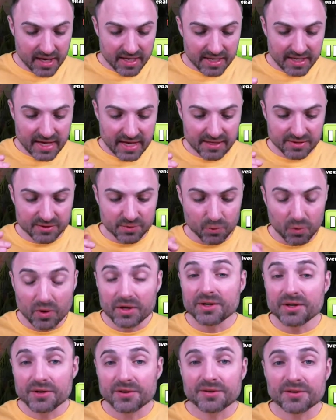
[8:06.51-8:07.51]
He has
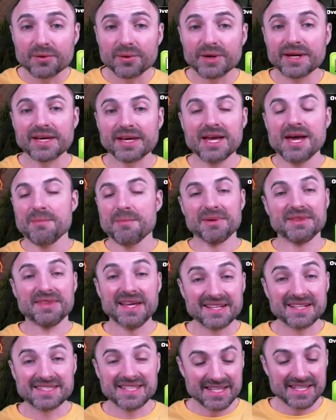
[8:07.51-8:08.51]
1 Earthquake, but
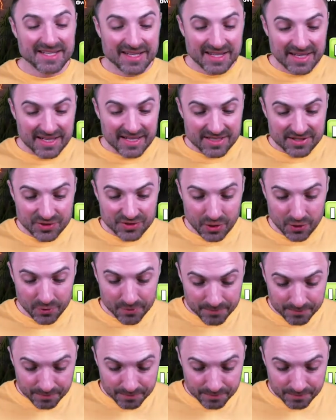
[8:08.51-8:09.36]
that's it. So